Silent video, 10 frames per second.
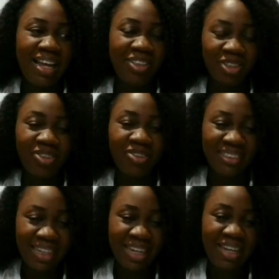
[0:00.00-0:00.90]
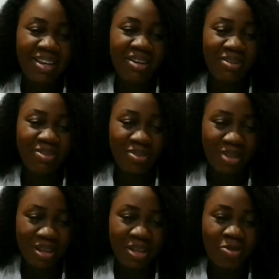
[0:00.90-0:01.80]
just to see
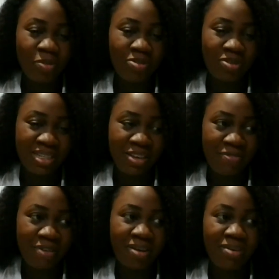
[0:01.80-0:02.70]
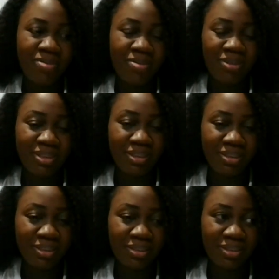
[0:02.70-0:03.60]
if I could
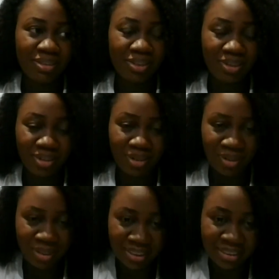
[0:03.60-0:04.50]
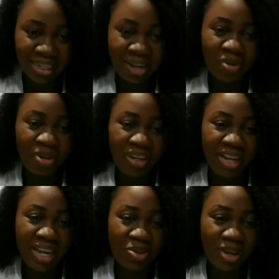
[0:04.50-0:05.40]
understand what you
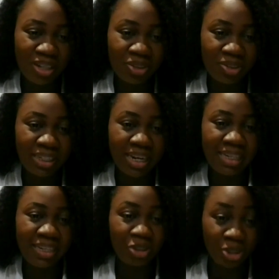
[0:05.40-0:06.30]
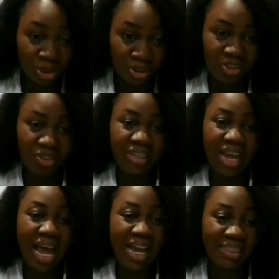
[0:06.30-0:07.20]
guys were doing and then trust you
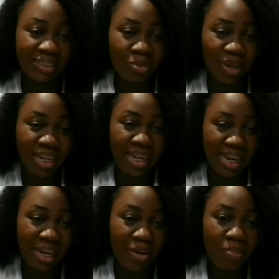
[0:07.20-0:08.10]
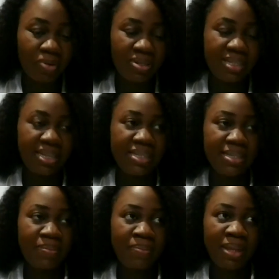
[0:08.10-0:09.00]
guys with the learning process.
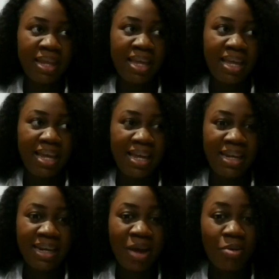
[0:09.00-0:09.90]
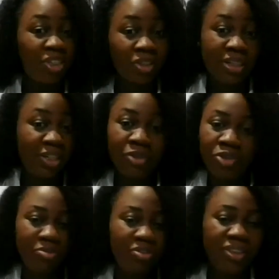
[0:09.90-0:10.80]
And then I watched all the
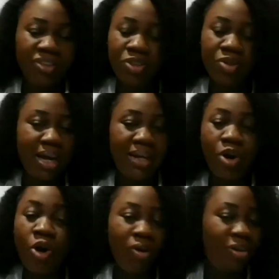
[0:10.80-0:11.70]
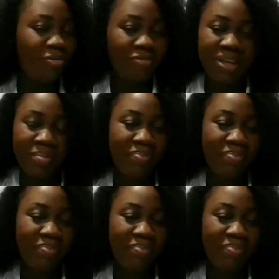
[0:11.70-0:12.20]
YouTube videos you had, all of them.